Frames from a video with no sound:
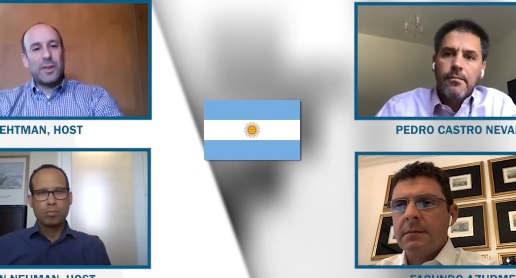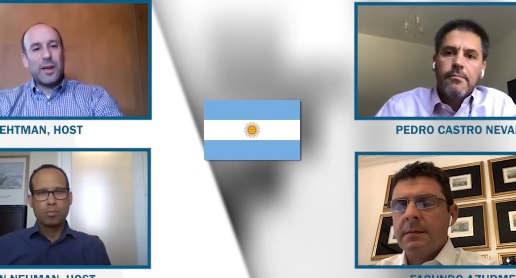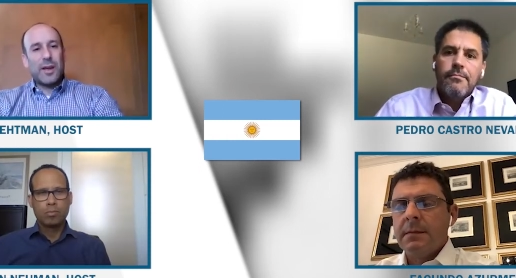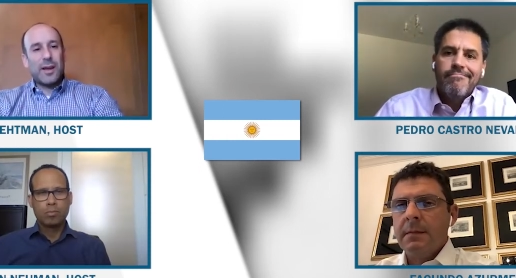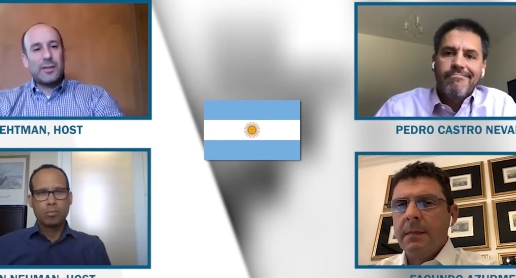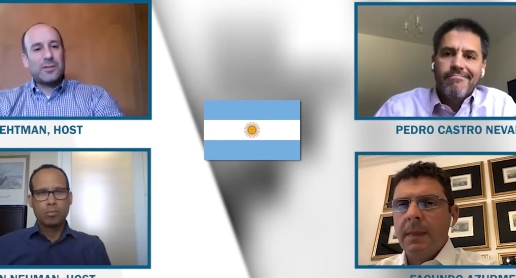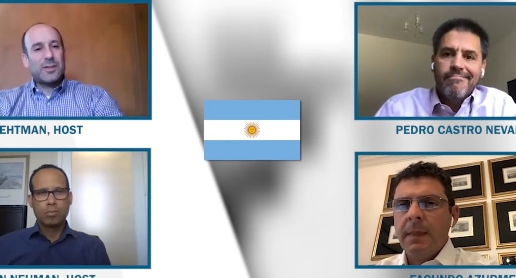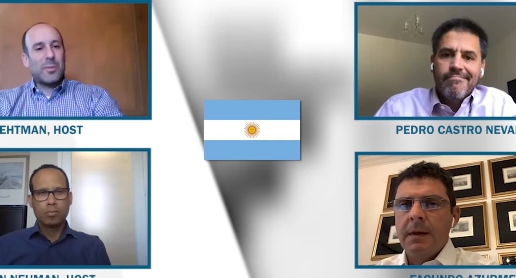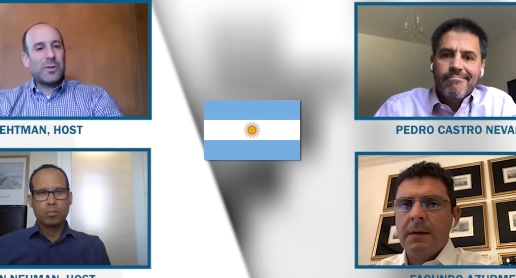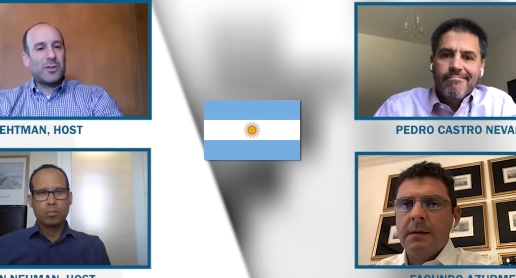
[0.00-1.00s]
Speaker 1: uh, and
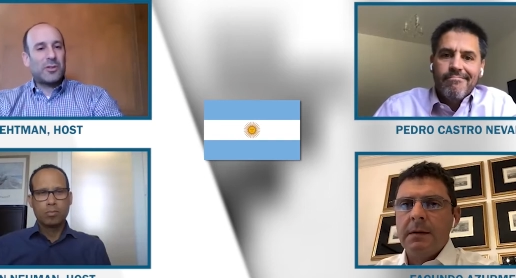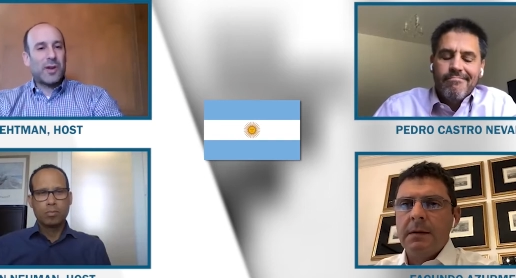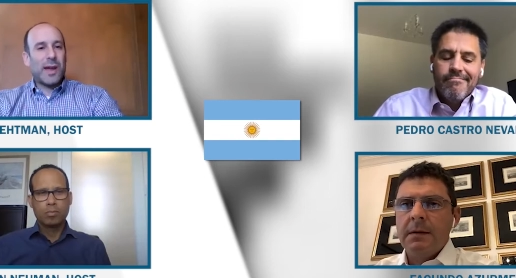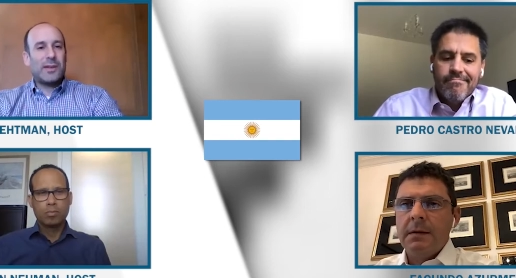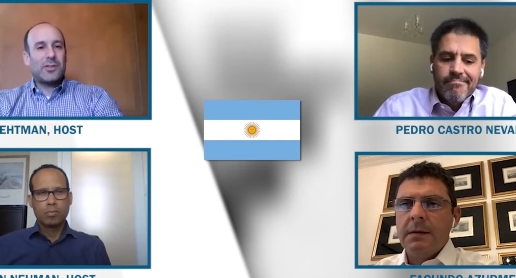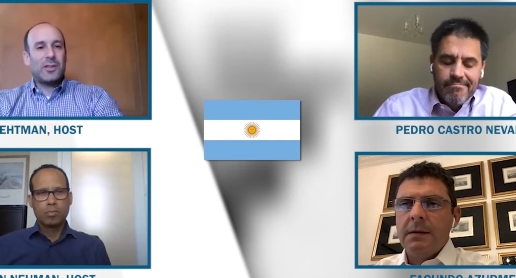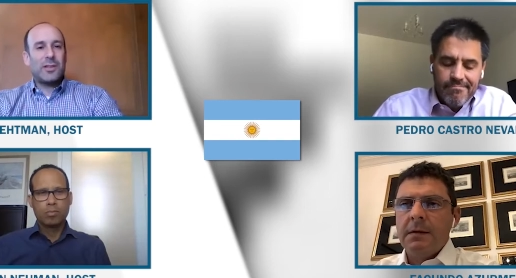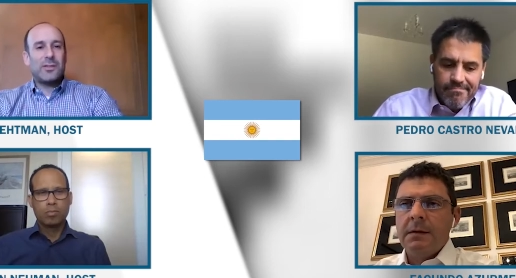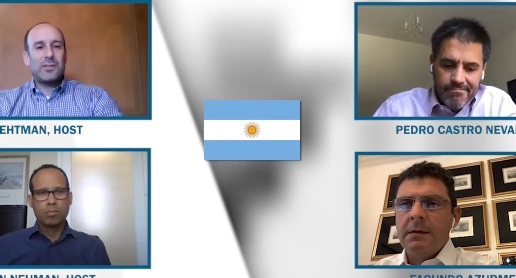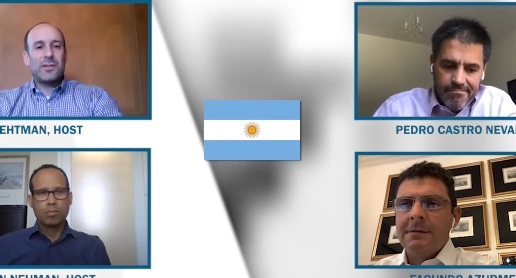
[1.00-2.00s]
some of the
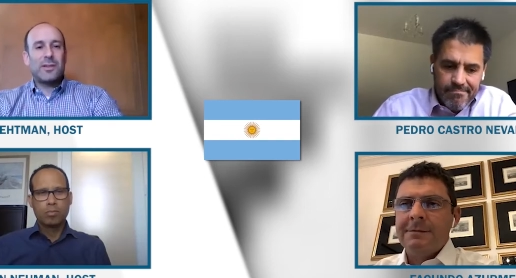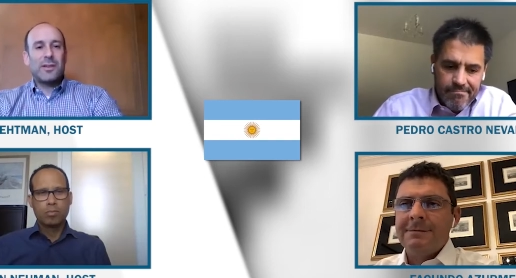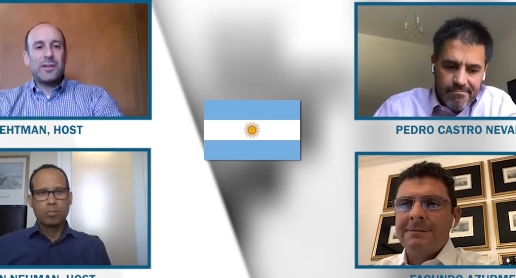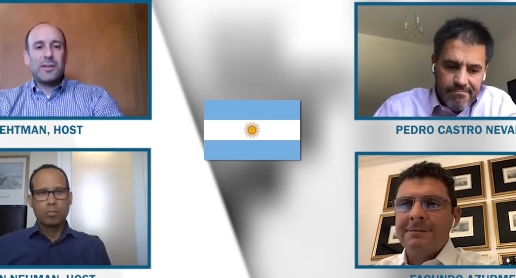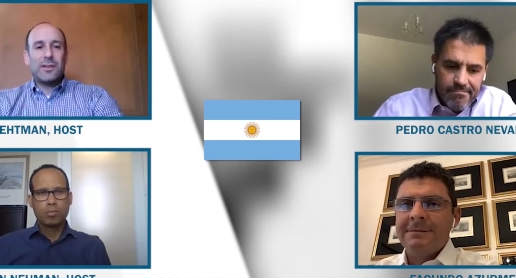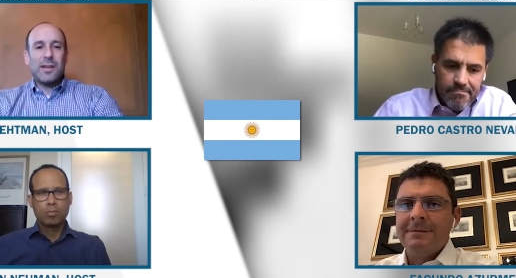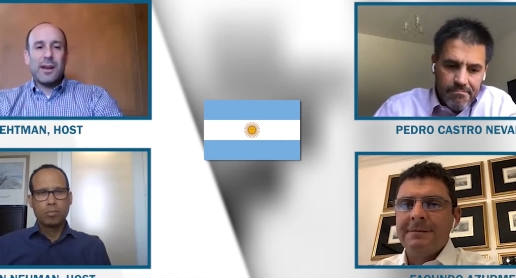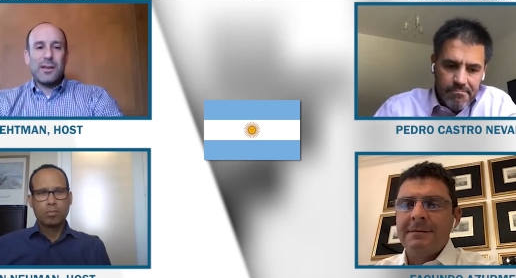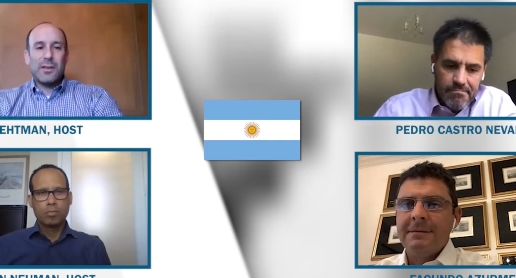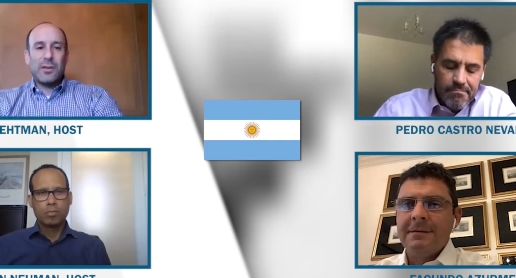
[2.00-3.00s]
strategies
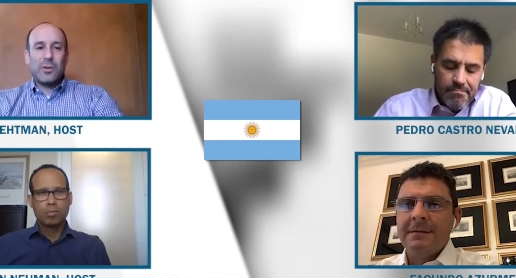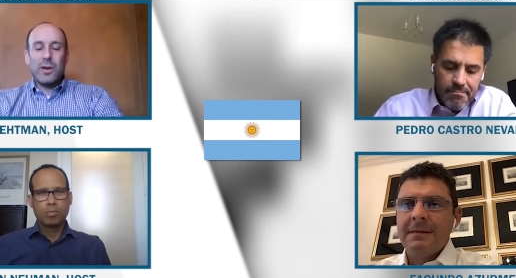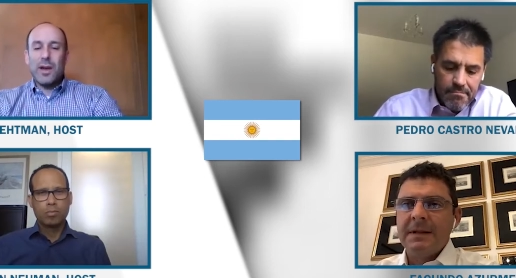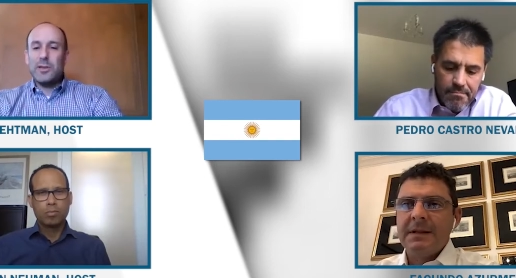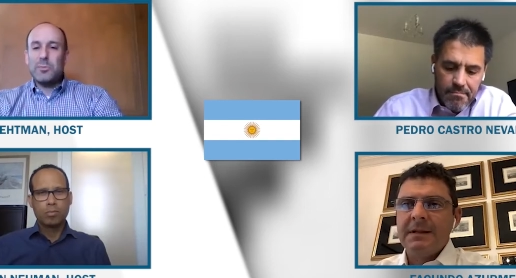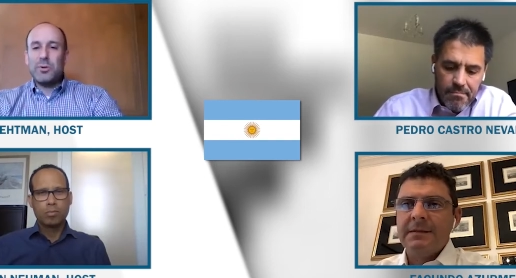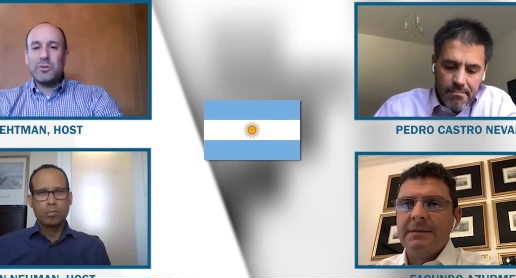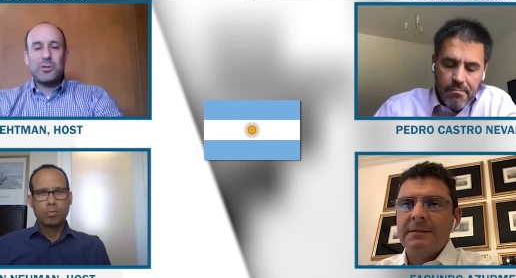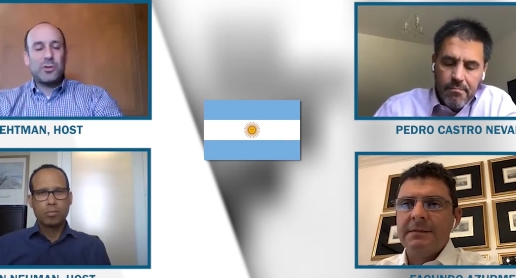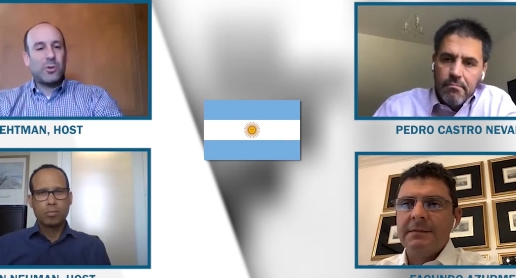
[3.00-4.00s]
that you guys
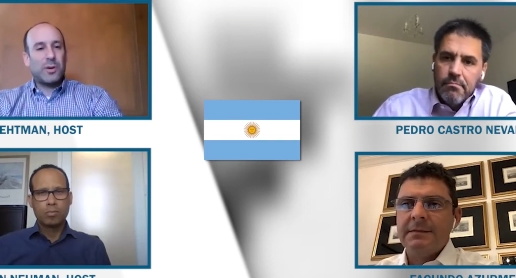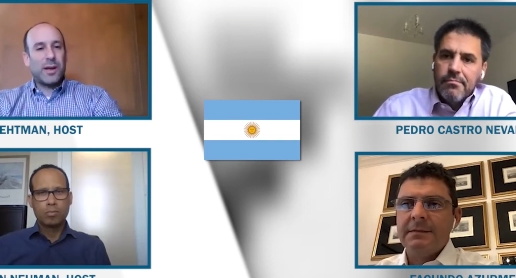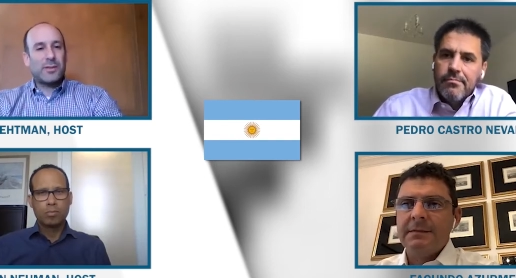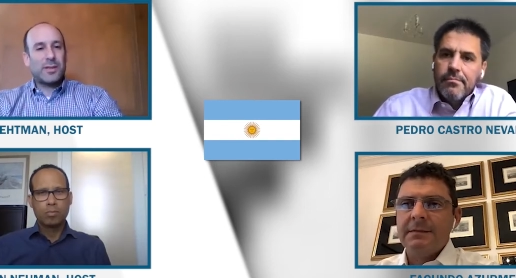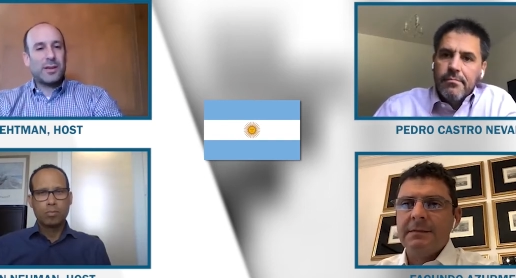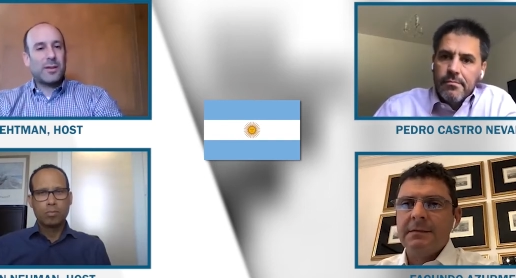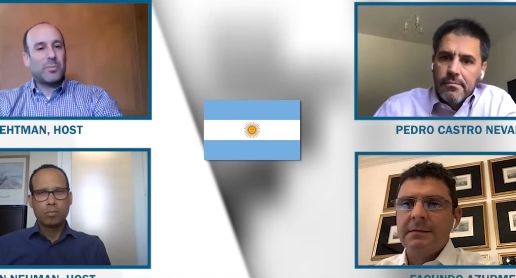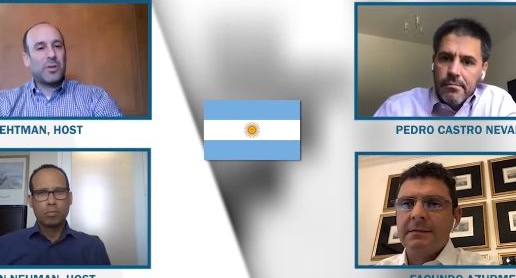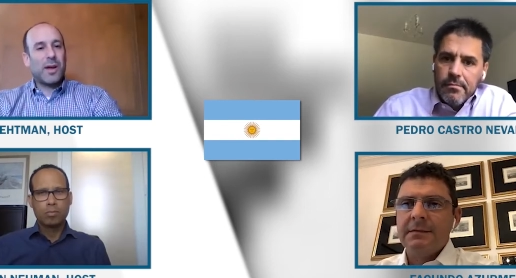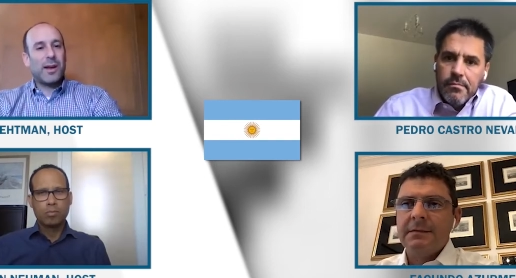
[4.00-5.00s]
pursued as the
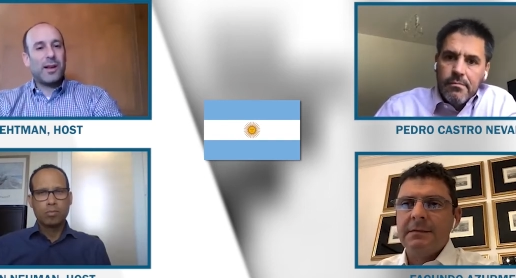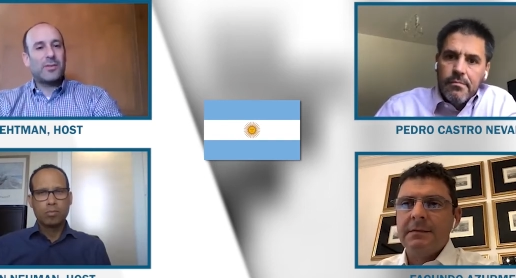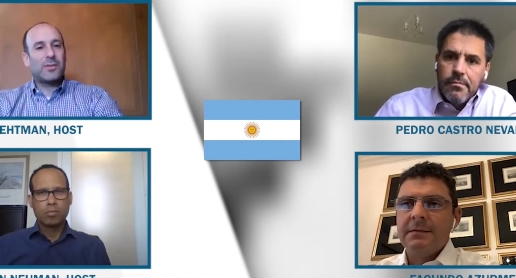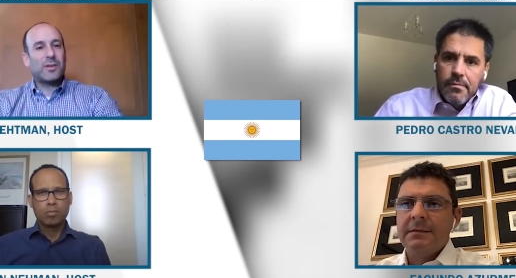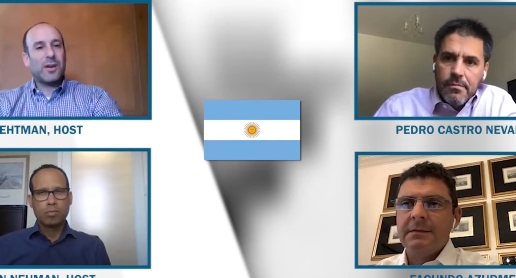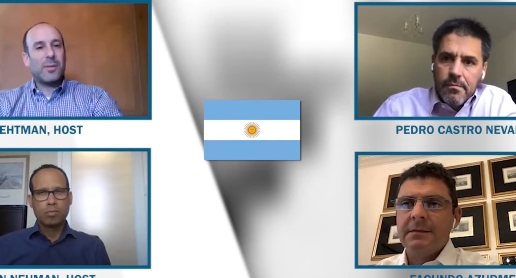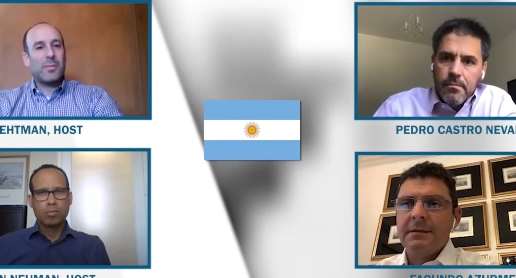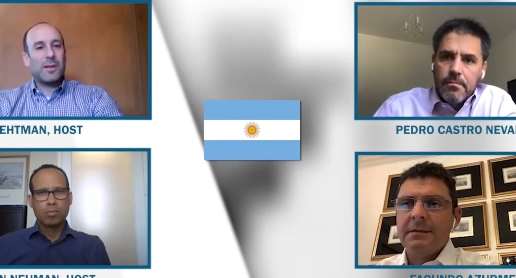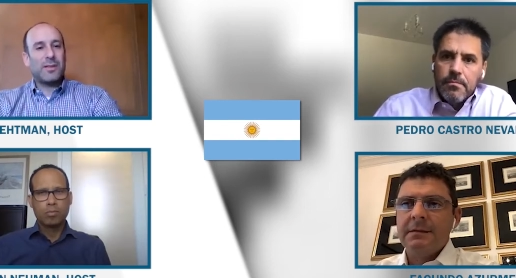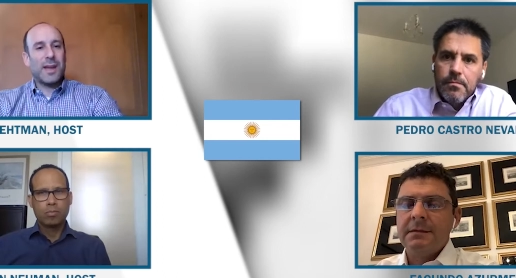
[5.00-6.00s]
compliance
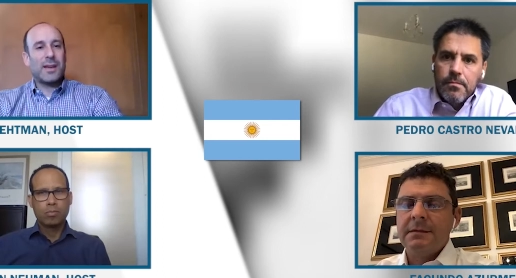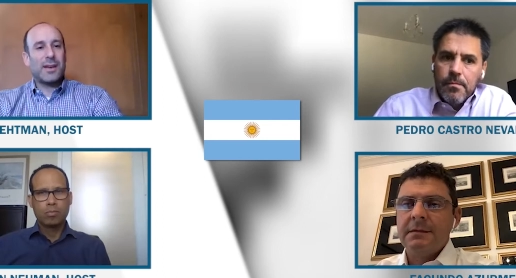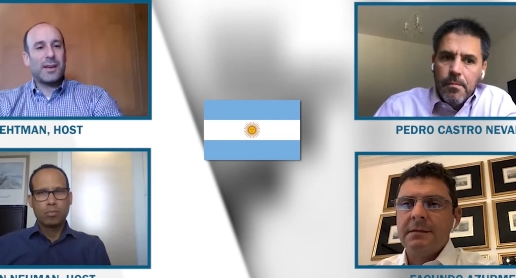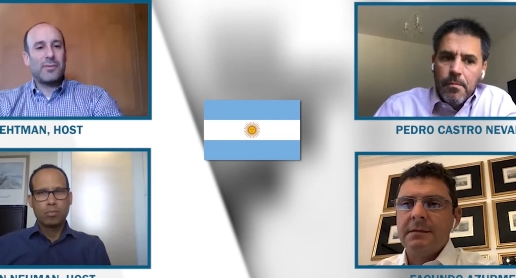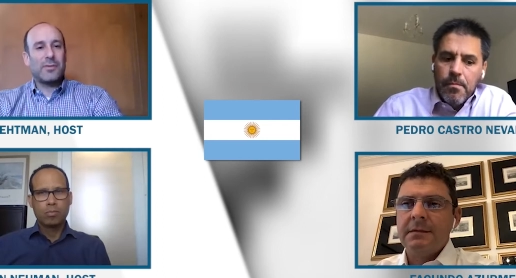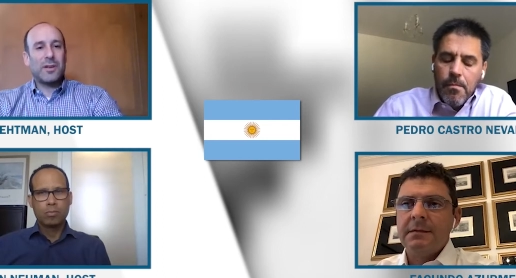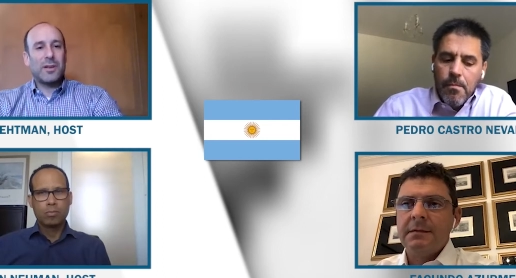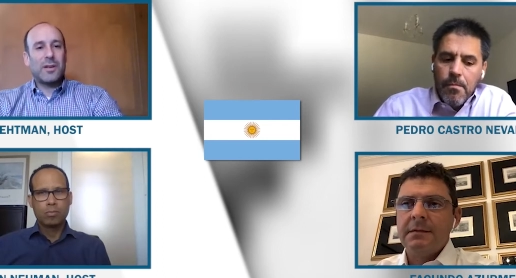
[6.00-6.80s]
um, executives